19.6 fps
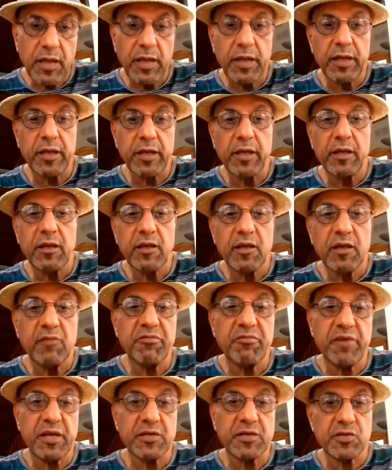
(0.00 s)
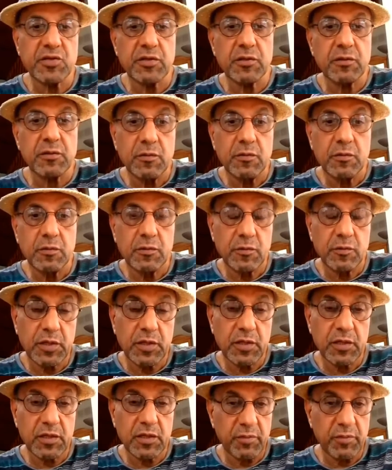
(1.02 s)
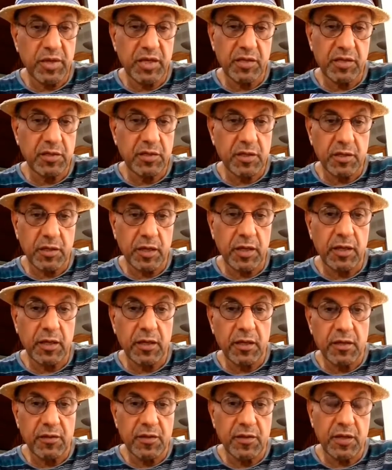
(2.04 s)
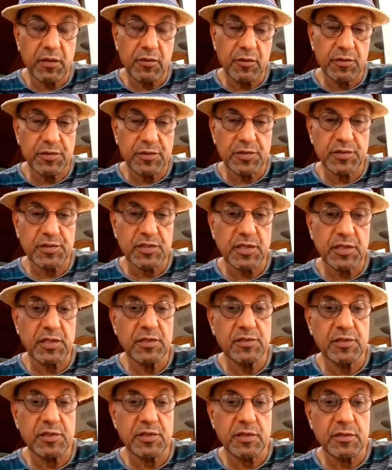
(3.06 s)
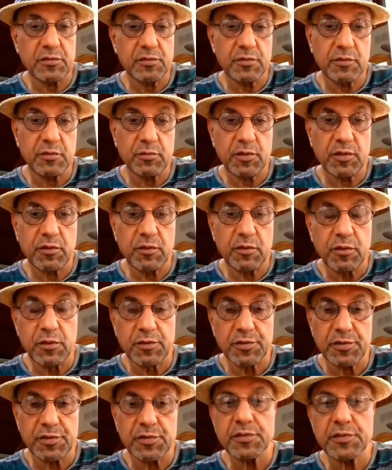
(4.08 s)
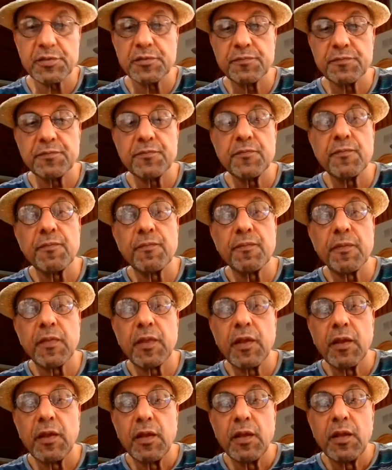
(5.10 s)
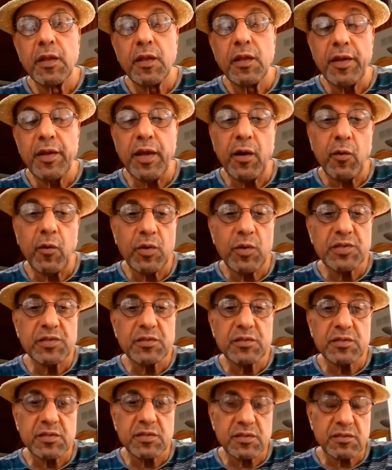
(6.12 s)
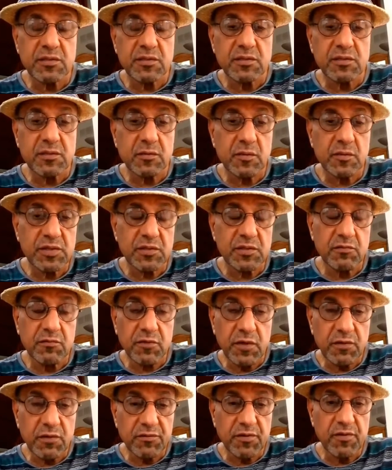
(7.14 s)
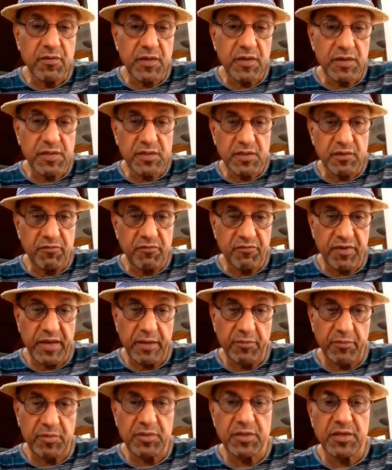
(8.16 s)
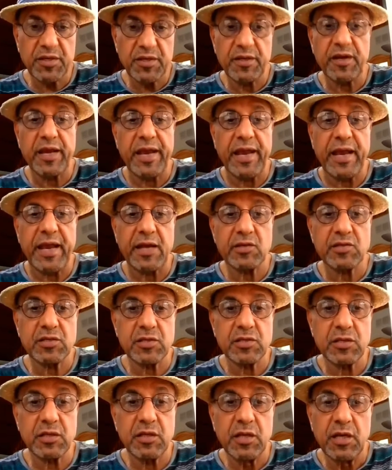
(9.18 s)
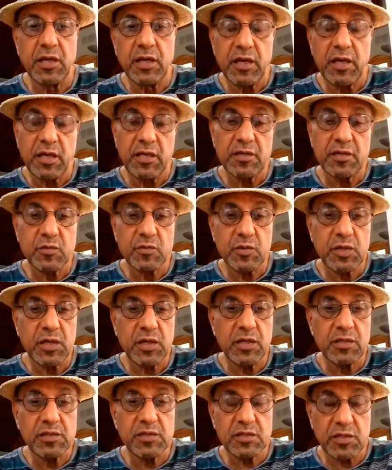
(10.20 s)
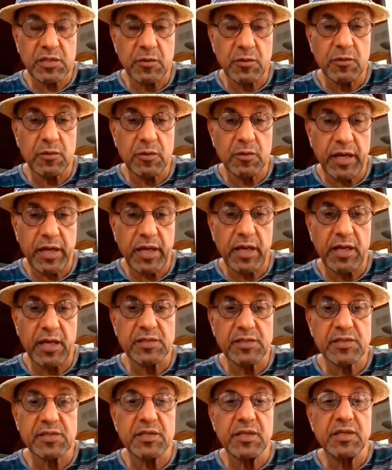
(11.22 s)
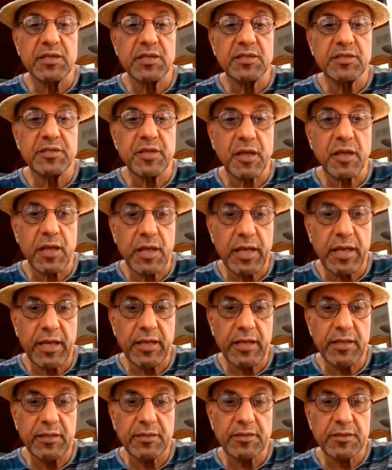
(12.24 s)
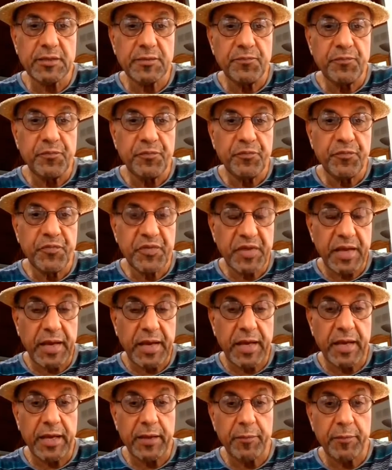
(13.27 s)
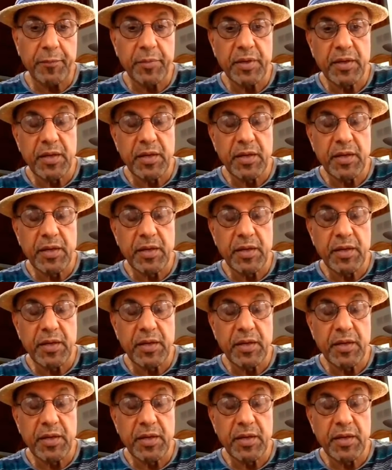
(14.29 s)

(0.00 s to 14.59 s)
any infection with the bacteria that causes the disease, tuberculosis. Now, what's involved in this inflammatory reaction is what is known as delayed type